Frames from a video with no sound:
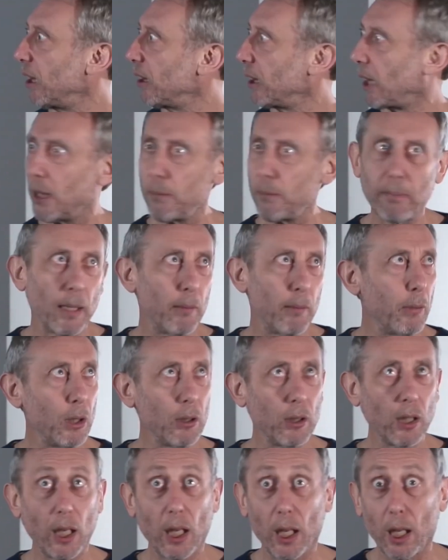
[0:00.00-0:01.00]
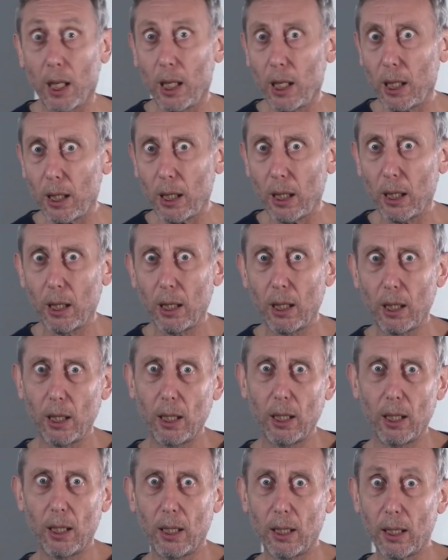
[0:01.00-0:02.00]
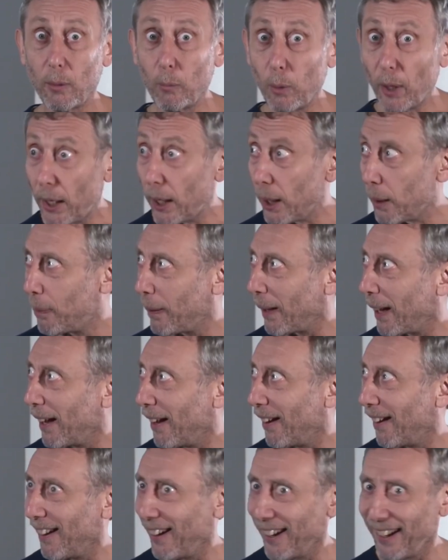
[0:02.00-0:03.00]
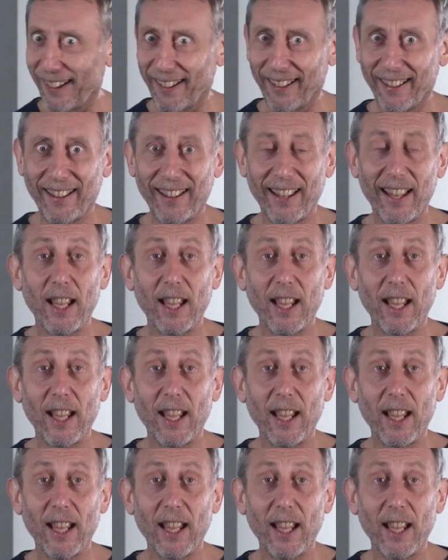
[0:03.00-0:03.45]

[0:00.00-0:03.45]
Okay, Mum, okay. Don't worry about it.